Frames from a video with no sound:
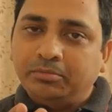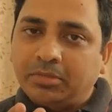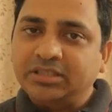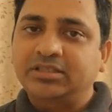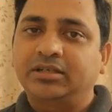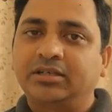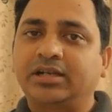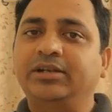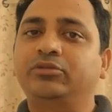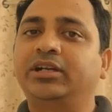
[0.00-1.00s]
must
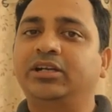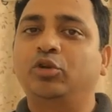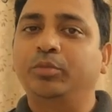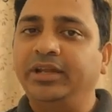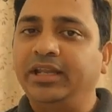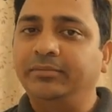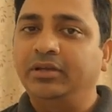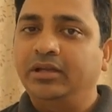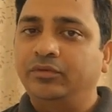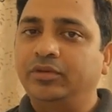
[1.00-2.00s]
try to get a domain name
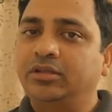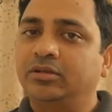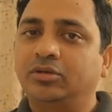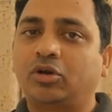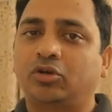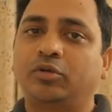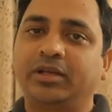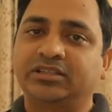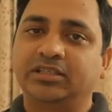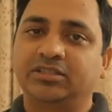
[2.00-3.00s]
with .com
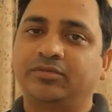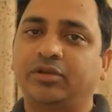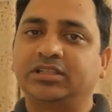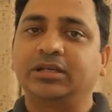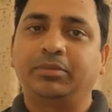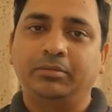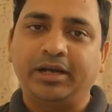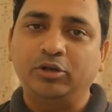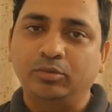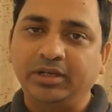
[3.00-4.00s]
extension. For example, my
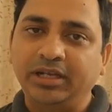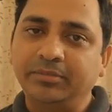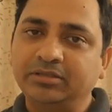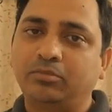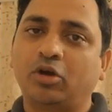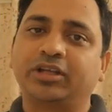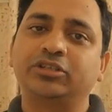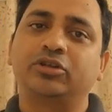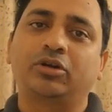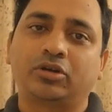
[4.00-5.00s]
domain name is
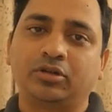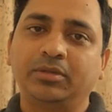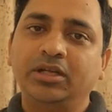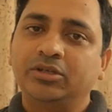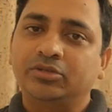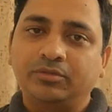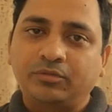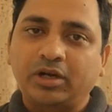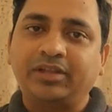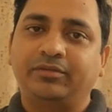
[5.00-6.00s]
bloggingjoy.com. So
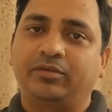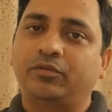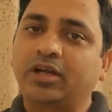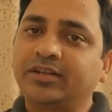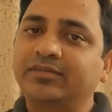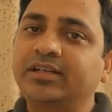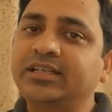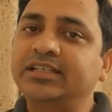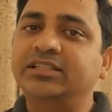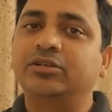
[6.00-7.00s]
whatever
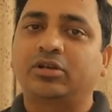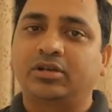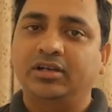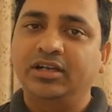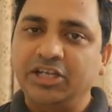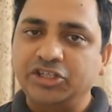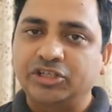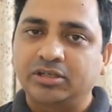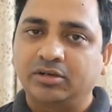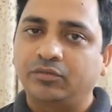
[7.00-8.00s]
is your
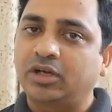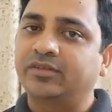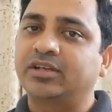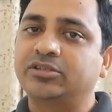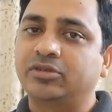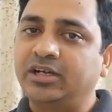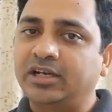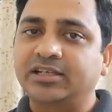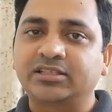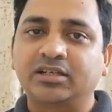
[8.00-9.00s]
niche, whatever is your
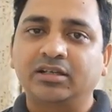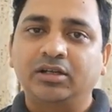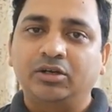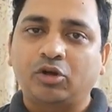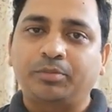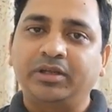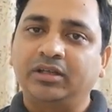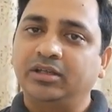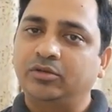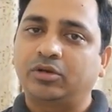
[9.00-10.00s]
interested topic,
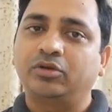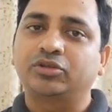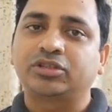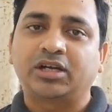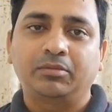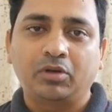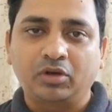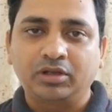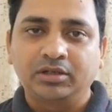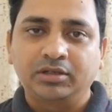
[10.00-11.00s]
you are going to start a
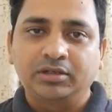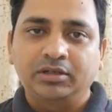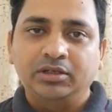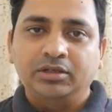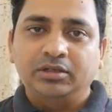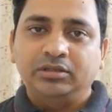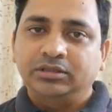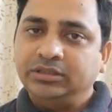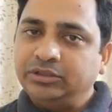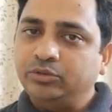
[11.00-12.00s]
blog,
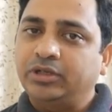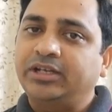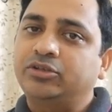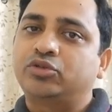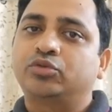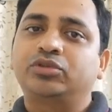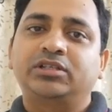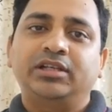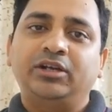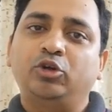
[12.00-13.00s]
you can
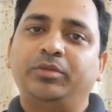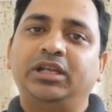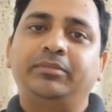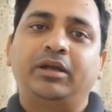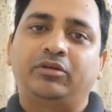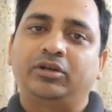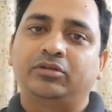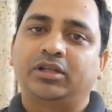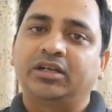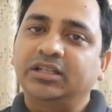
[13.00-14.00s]
choose a domain name according to
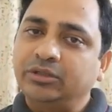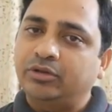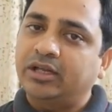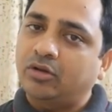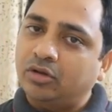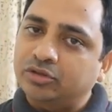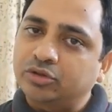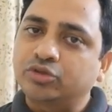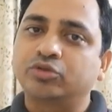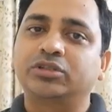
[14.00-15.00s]
that. You can also
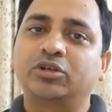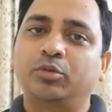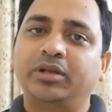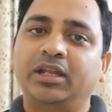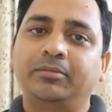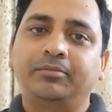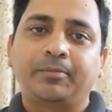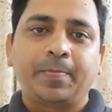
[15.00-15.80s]
choose a domain name